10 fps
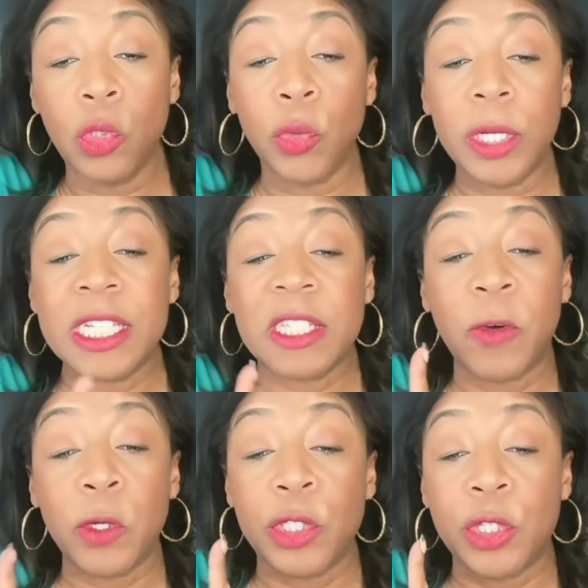during
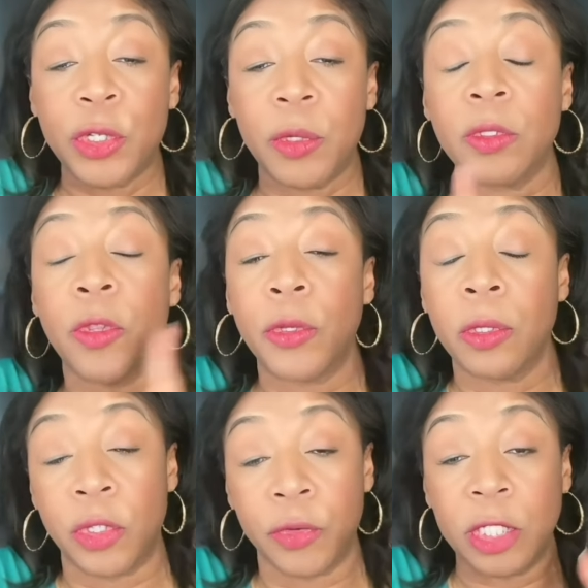
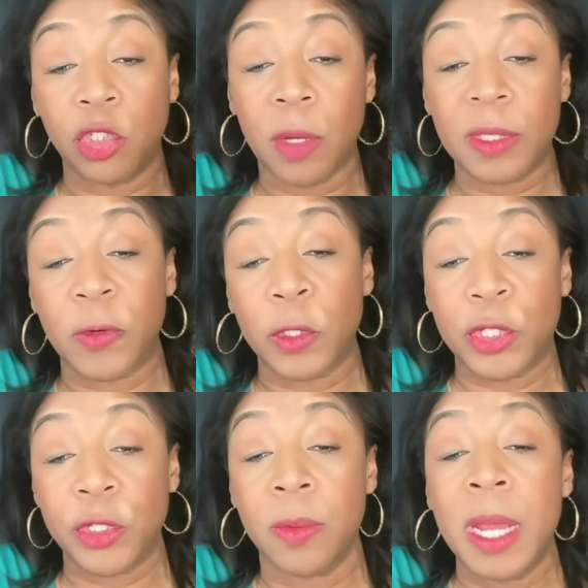Trump's first
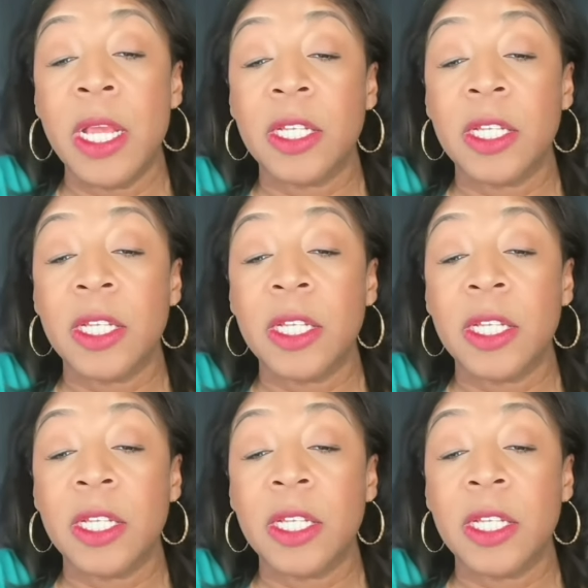term,